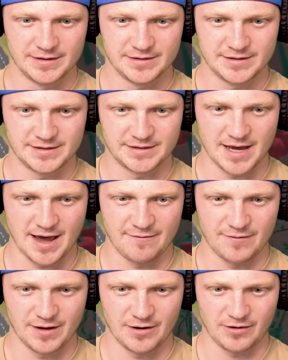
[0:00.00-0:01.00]

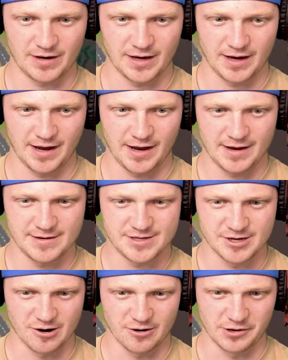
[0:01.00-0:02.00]
7, okay.
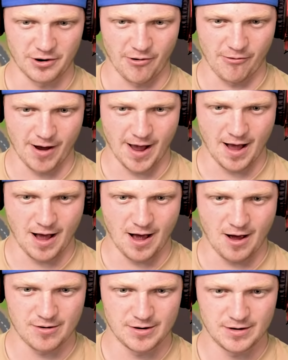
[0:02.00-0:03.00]
Turn
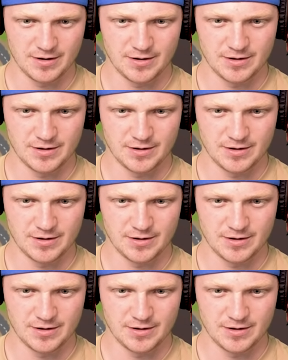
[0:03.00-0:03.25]
around.